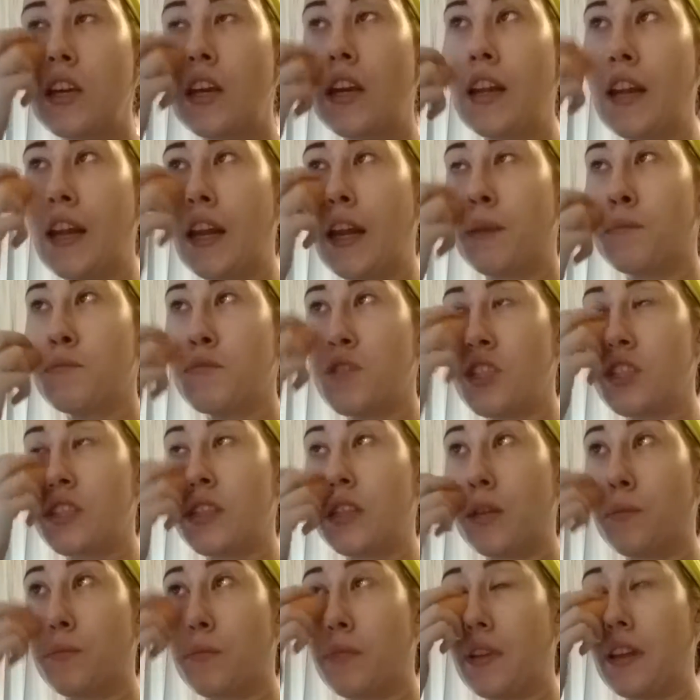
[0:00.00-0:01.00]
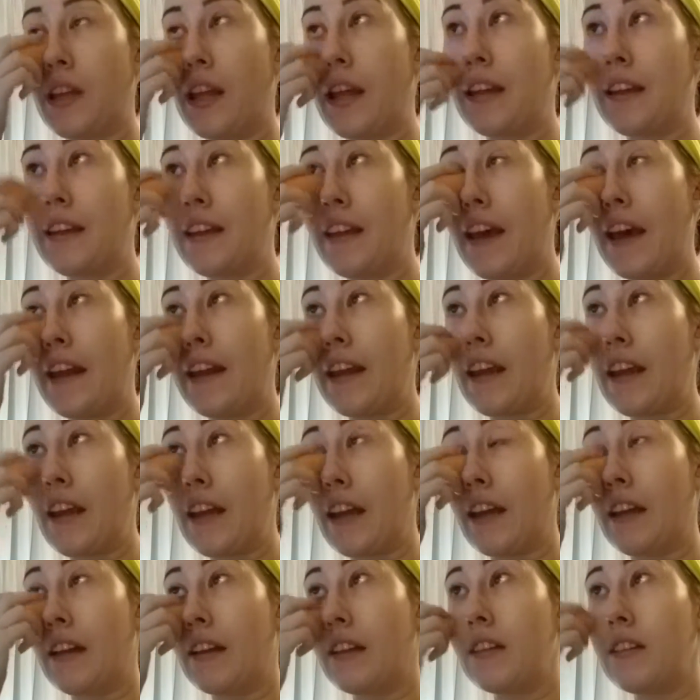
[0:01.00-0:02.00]
then I'm just going to blend that
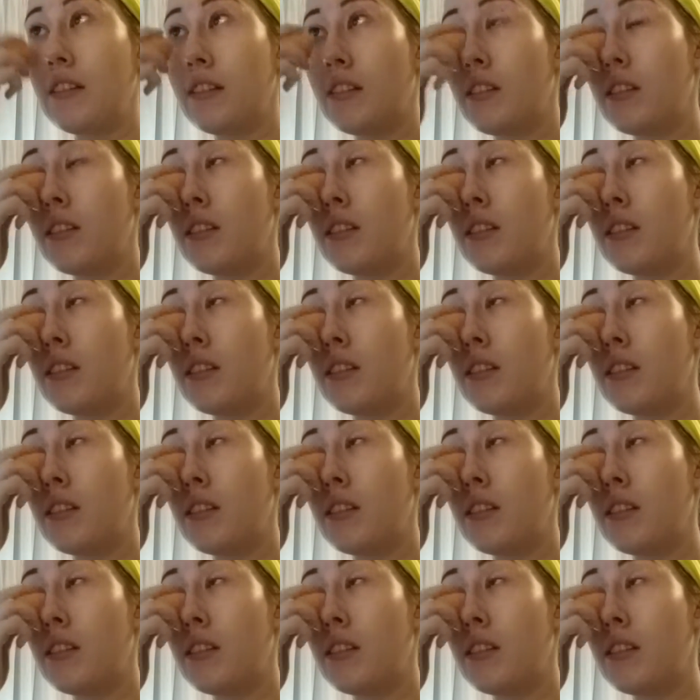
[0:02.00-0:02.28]
in.